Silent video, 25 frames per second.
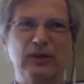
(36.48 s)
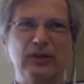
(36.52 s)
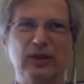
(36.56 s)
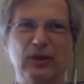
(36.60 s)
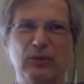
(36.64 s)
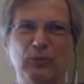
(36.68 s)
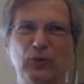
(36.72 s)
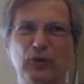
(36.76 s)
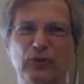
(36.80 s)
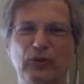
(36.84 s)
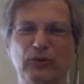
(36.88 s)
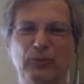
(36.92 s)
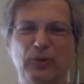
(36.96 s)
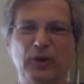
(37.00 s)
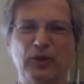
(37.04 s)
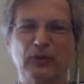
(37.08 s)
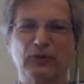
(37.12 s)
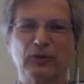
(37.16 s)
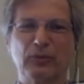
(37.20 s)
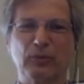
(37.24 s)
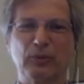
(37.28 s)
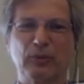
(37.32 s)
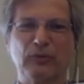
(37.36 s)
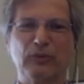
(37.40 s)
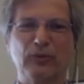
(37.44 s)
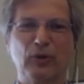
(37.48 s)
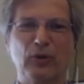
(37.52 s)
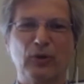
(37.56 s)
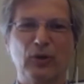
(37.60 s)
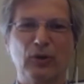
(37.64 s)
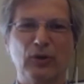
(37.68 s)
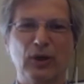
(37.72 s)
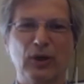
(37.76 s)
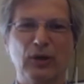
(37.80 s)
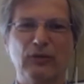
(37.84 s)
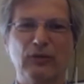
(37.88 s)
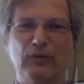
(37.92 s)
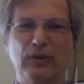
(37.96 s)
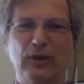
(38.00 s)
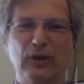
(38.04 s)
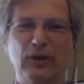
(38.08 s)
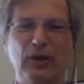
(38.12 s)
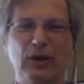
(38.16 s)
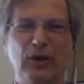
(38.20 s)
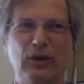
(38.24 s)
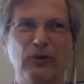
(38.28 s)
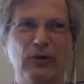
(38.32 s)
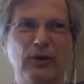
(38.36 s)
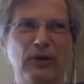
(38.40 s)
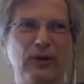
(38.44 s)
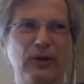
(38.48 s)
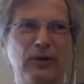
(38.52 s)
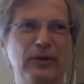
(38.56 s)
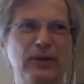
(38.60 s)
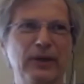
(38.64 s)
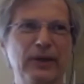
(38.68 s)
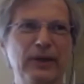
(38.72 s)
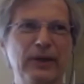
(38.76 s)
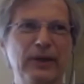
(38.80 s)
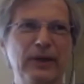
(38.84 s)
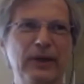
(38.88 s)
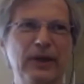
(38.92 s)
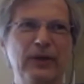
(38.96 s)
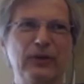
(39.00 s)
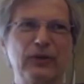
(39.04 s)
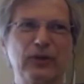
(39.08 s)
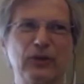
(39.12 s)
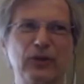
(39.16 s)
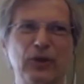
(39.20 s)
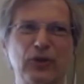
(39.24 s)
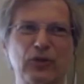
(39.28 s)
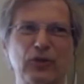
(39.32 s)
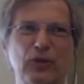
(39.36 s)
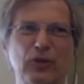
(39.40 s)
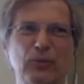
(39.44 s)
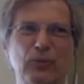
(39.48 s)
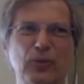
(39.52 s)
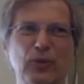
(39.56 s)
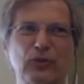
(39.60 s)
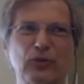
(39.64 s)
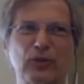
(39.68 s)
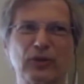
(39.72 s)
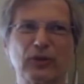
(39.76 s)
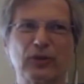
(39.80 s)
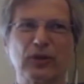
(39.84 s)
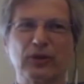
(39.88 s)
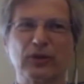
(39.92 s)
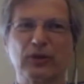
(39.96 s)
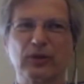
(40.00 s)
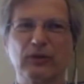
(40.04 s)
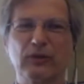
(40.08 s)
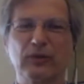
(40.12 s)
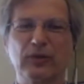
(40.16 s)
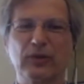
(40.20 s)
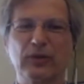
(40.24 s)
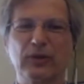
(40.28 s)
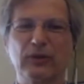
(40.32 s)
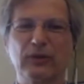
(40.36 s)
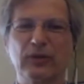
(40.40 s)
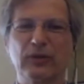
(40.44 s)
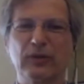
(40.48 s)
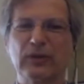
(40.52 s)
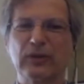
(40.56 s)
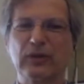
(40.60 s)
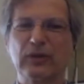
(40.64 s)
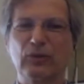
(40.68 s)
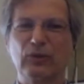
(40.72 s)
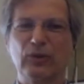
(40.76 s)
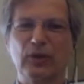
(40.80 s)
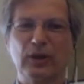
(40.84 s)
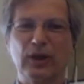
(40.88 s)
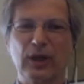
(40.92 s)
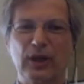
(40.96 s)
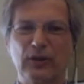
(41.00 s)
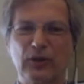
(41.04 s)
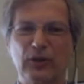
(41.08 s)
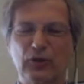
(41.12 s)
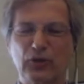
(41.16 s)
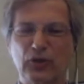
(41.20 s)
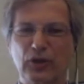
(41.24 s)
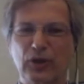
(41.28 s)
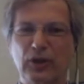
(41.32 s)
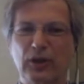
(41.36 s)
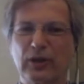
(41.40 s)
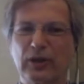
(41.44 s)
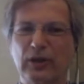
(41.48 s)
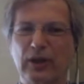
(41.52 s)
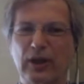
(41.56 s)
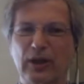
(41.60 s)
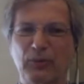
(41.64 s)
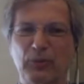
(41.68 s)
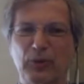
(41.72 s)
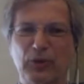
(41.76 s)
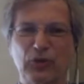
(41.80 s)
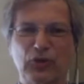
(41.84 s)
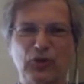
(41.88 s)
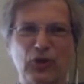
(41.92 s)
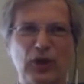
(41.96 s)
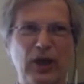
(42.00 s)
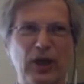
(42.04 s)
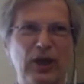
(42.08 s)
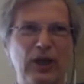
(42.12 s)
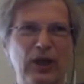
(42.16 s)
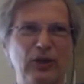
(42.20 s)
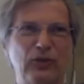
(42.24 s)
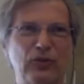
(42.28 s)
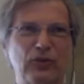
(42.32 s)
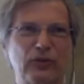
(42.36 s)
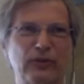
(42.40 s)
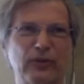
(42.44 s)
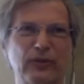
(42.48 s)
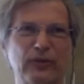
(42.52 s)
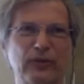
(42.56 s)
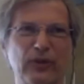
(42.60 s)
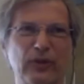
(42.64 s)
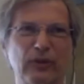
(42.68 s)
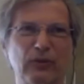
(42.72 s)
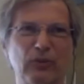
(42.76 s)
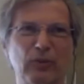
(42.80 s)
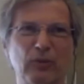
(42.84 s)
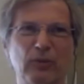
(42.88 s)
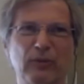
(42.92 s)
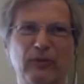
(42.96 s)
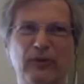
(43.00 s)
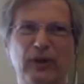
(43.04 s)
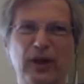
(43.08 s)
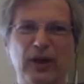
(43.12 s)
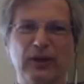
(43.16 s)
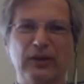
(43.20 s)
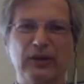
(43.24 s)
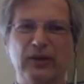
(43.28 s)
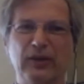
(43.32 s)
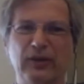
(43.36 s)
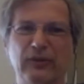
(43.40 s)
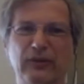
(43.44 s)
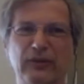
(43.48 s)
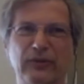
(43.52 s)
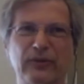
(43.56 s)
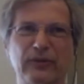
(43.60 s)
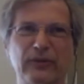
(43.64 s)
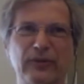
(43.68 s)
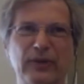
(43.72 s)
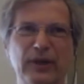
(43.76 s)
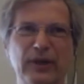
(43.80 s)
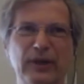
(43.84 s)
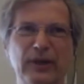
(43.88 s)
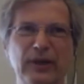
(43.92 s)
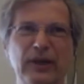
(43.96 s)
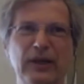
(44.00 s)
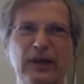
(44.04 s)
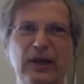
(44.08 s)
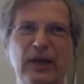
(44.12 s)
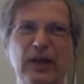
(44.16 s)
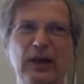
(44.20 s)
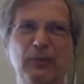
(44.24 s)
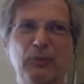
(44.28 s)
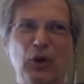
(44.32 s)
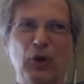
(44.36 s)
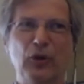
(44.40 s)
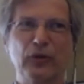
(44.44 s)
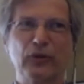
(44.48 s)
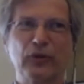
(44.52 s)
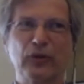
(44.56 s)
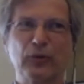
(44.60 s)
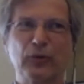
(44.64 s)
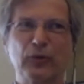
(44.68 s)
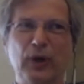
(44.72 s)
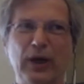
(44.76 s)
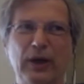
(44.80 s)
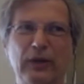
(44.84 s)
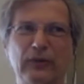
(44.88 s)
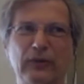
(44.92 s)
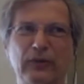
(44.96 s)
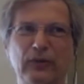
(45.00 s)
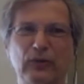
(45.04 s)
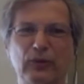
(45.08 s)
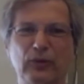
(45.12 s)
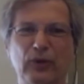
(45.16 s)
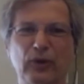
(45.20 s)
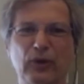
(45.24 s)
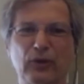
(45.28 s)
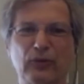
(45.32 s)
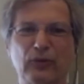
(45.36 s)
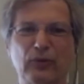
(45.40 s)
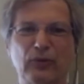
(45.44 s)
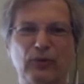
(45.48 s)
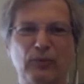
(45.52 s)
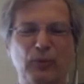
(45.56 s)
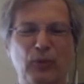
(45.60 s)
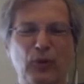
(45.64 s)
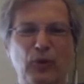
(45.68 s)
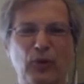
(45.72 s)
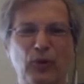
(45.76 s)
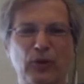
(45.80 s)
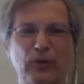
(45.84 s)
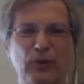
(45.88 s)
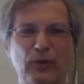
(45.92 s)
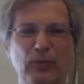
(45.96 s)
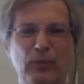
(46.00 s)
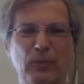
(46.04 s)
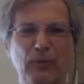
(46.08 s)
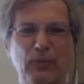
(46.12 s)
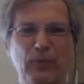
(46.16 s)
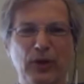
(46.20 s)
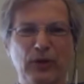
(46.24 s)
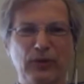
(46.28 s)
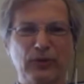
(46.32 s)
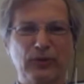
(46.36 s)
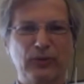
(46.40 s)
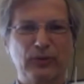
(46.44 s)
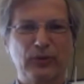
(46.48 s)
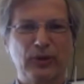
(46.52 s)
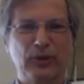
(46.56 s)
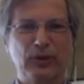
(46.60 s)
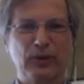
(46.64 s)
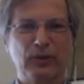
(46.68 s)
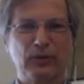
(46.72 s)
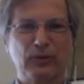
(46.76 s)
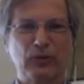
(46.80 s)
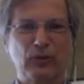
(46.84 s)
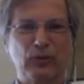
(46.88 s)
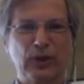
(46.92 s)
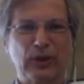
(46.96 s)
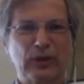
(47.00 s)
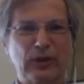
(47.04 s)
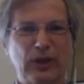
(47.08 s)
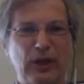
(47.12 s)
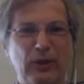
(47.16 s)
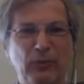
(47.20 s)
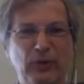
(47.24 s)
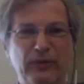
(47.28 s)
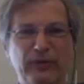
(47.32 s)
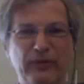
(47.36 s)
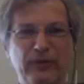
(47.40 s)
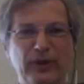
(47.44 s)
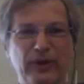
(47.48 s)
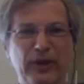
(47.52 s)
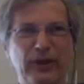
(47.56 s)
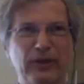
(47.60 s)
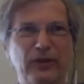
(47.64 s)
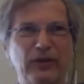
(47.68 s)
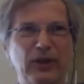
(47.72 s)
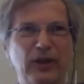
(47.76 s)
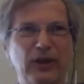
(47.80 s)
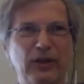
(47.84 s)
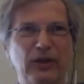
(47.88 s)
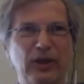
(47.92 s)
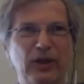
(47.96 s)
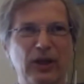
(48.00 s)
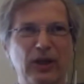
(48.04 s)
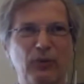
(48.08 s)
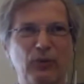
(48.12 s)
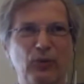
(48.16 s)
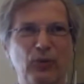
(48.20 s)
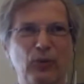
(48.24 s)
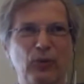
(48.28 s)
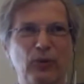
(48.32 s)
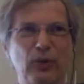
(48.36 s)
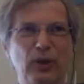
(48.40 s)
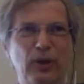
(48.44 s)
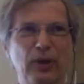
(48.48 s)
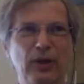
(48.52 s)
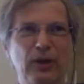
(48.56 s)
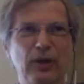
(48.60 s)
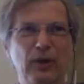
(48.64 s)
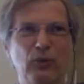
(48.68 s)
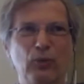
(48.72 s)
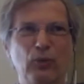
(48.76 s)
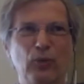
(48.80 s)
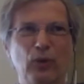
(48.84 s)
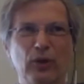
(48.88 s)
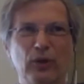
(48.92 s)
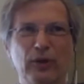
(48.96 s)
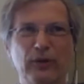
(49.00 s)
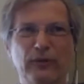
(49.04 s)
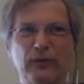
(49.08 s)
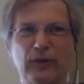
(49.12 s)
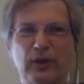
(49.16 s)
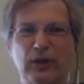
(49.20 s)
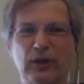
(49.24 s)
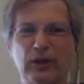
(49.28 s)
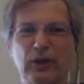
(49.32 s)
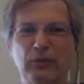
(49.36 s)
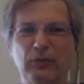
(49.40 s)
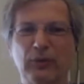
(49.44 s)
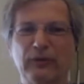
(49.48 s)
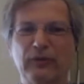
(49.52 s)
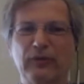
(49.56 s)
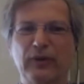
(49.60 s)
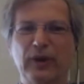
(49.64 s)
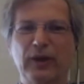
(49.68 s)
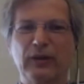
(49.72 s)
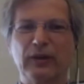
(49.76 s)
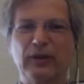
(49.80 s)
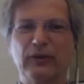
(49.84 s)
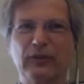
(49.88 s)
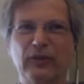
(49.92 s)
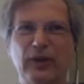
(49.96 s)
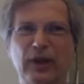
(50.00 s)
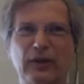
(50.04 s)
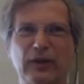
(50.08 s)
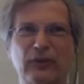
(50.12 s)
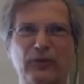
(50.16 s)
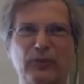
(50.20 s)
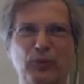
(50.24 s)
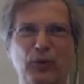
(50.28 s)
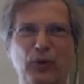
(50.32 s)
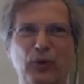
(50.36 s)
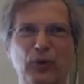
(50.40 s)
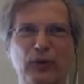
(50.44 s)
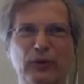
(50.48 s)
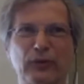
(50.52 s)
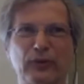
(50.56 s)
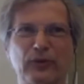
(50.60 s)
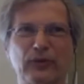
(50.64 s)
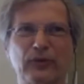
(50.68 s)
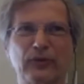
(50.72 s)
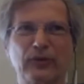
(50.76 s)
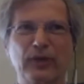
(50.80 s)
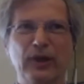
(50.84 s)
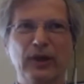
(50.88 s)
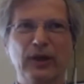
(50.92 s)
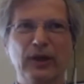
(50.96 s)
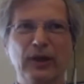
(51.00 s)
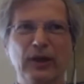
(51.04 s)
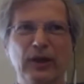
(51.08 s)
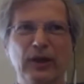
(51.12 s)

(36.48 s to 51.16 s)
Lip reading: and I'm responsible for all of our international project activities, including energy, climate change, sustainable finance. I'm also advisor to the Austrian board member to the Green Climate Fund, and I'm one of the climate finance experts